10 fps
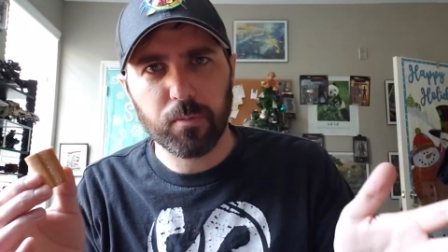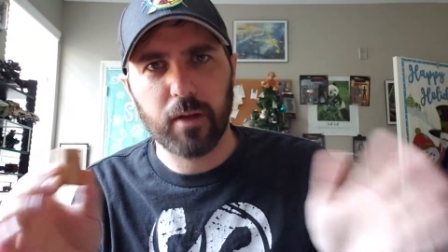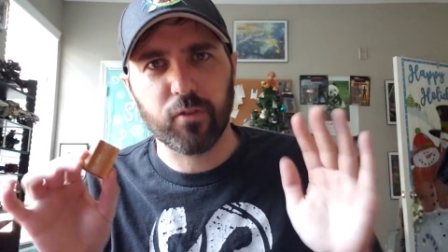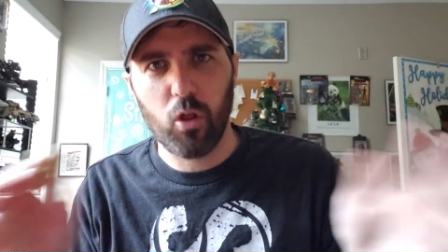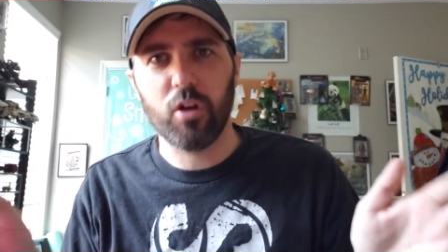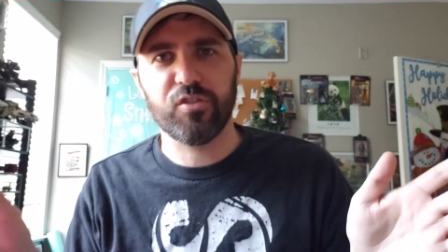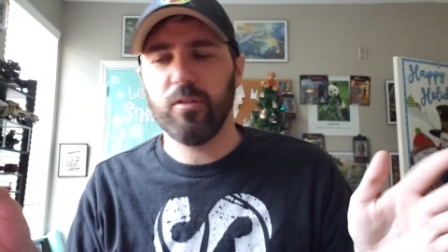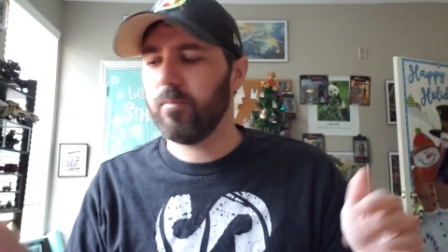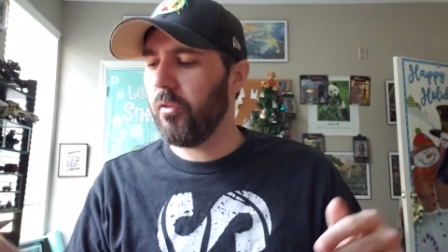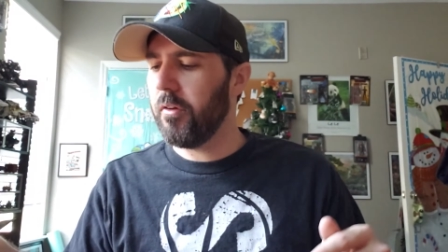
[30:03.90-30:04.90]
I've lost
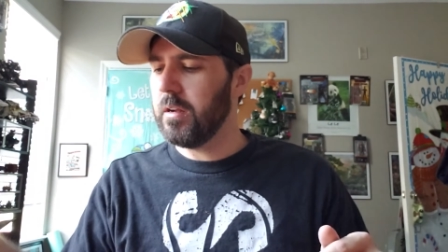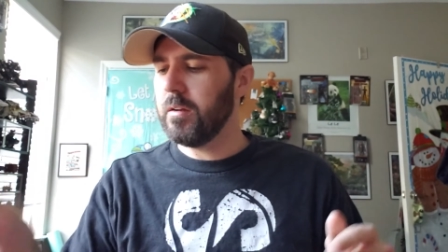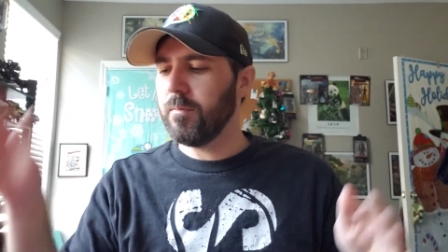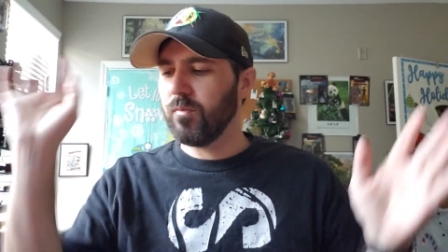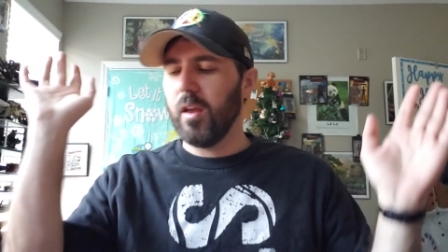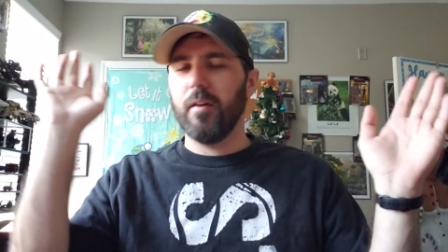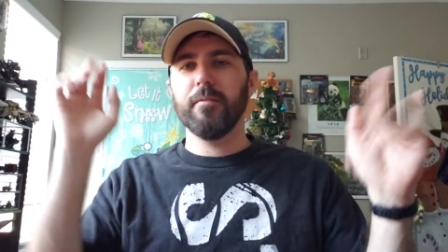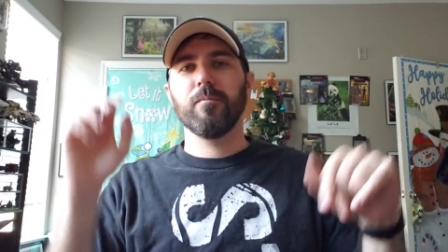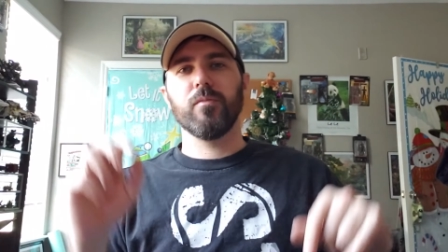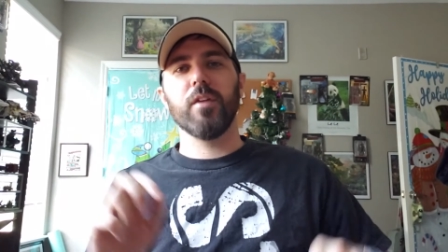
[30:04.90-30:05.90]
it.
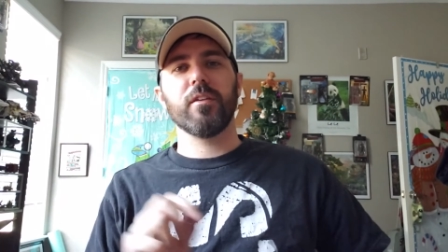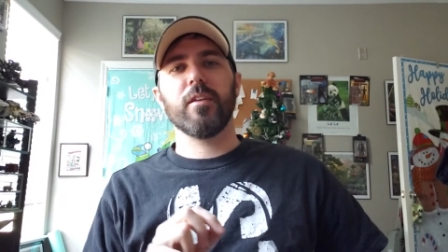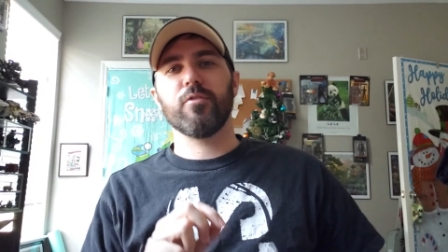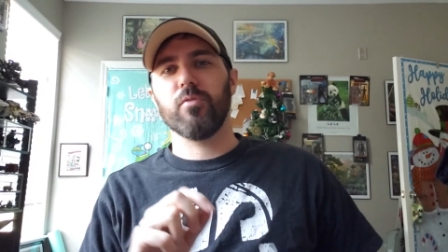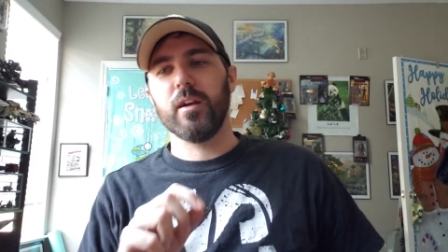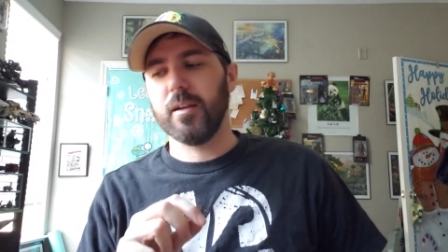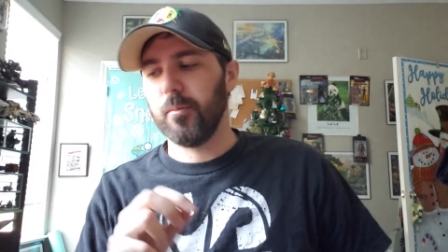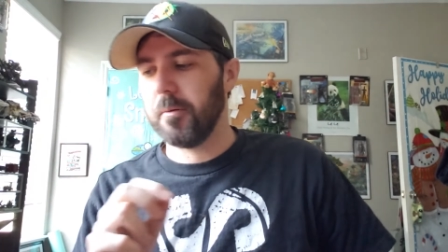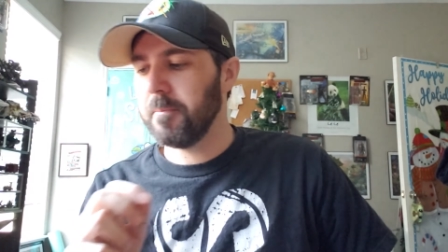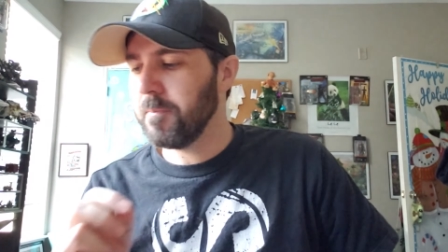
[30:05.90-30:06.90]
Nothing tastes right anymore.